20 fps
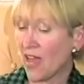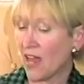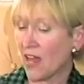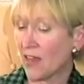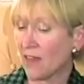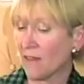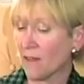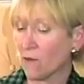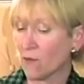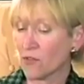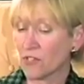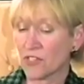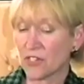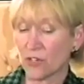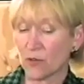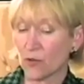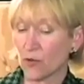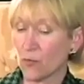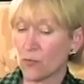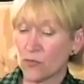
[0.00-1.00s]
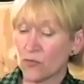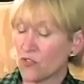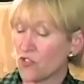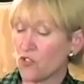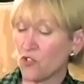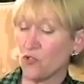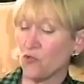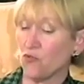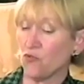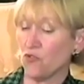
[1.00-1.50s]
there was a group of
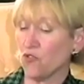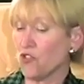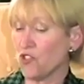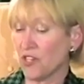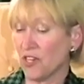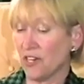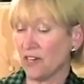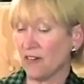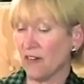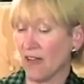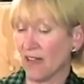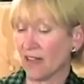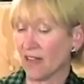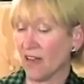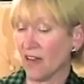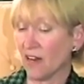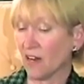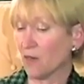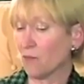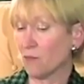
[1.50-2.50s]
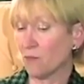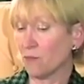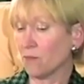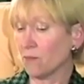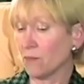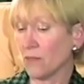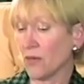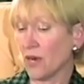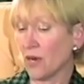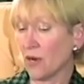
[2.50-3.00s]
students, and I got
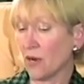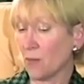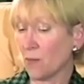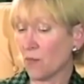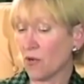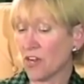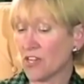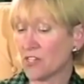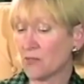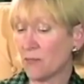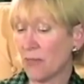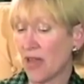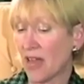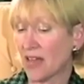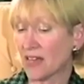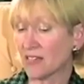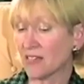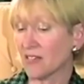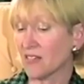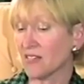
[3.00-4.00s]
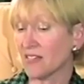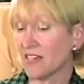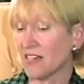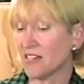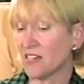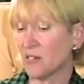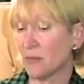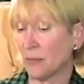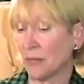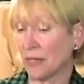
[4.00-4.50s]
a press pass
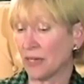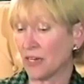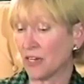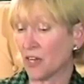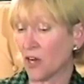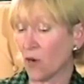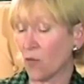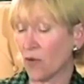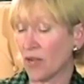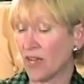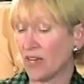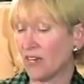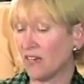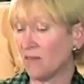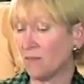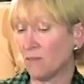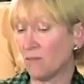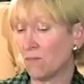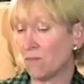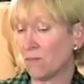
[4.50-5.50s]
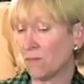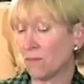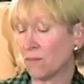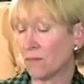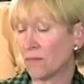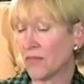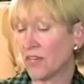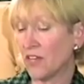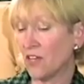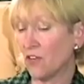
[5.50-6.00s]
ostensibly to go in
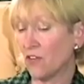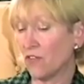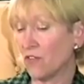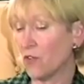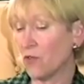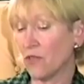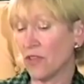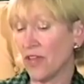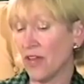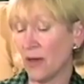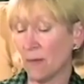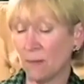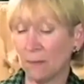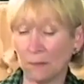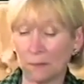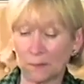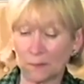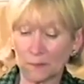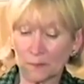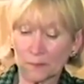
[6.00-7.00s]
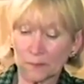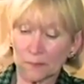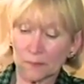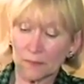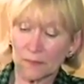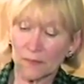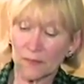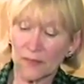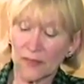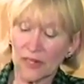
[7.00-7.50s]
and interview them.
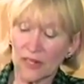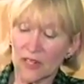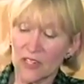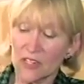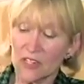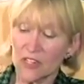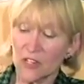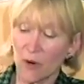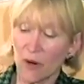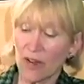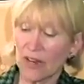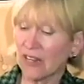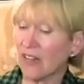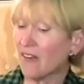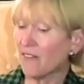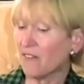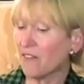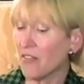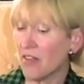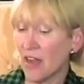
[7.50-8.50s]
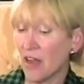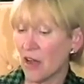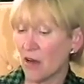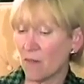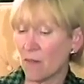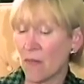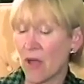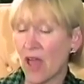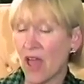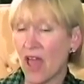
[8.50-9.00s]
So I left
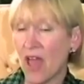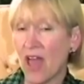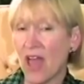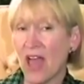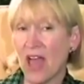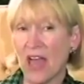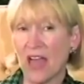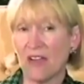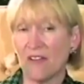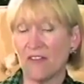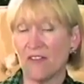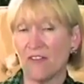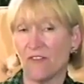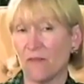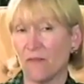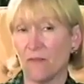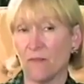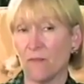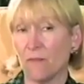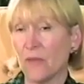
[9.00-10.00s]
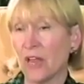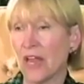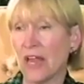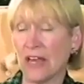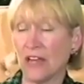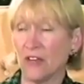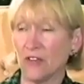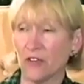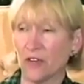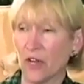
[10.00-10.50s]
them and
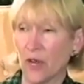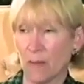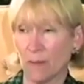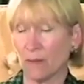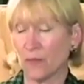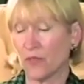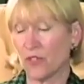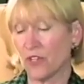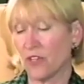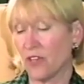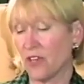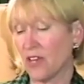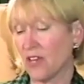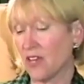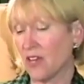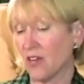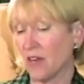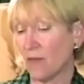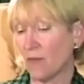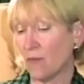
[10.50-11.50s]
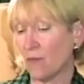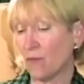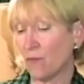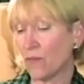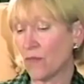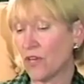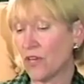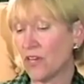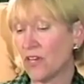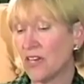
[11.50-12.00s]
meandered up to the
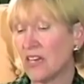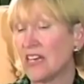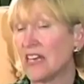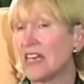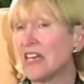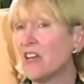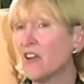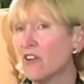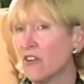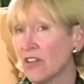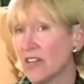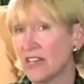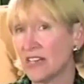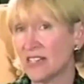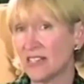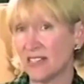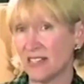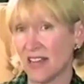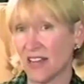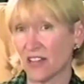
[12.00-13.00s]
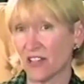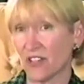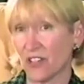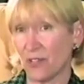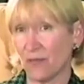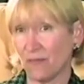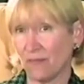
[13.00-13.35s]
Near East section.